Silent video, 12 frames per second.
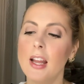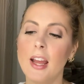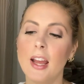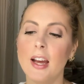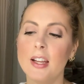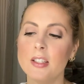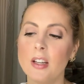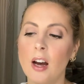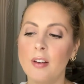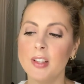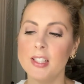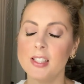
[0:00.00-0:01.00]
And
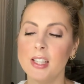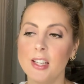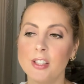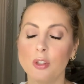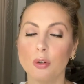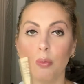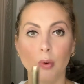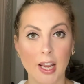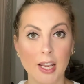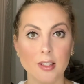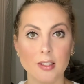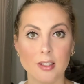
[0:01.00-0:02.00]
obviously it's
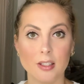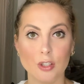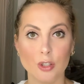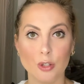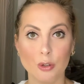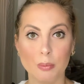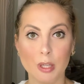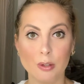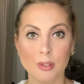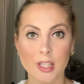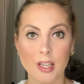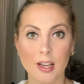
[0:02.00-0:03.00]
great to be
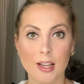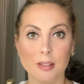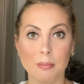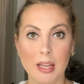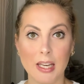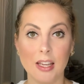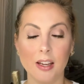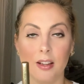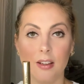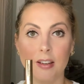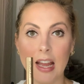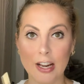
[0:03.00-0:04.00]
using as many
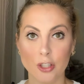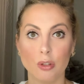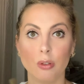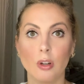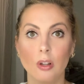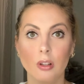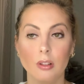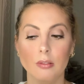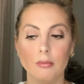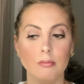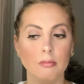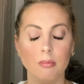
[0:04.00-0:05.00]
natural
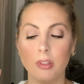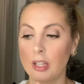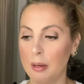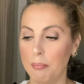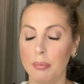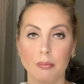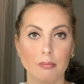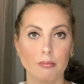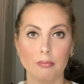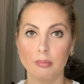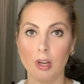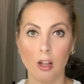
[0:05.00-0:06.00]
lip
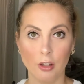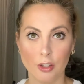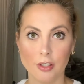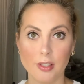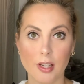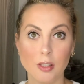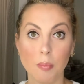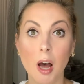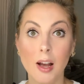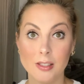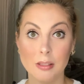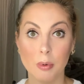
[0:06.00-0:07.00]
colors as
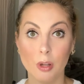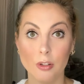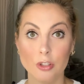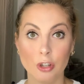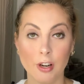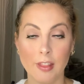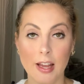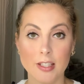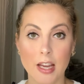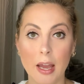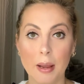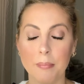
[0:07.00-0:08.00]
possible during that
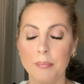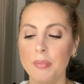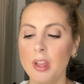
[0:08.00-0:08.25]
time.